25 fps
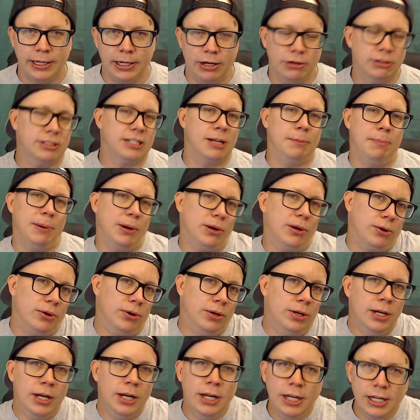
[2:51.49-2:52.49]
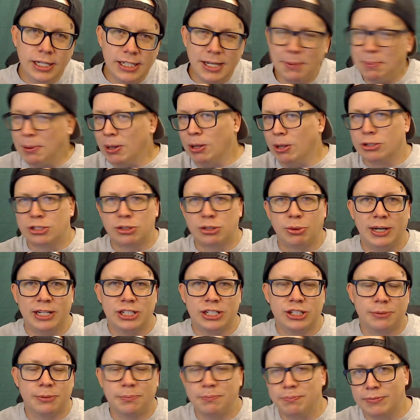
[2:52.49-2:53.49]
You know, typical
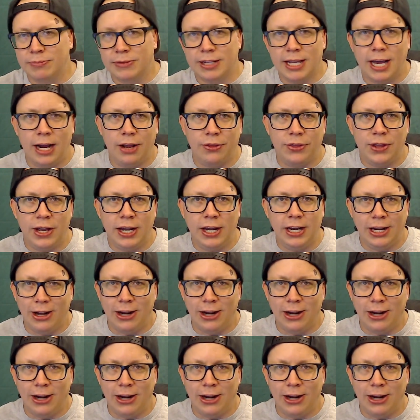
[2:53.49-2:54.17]
Twitch kind of thing.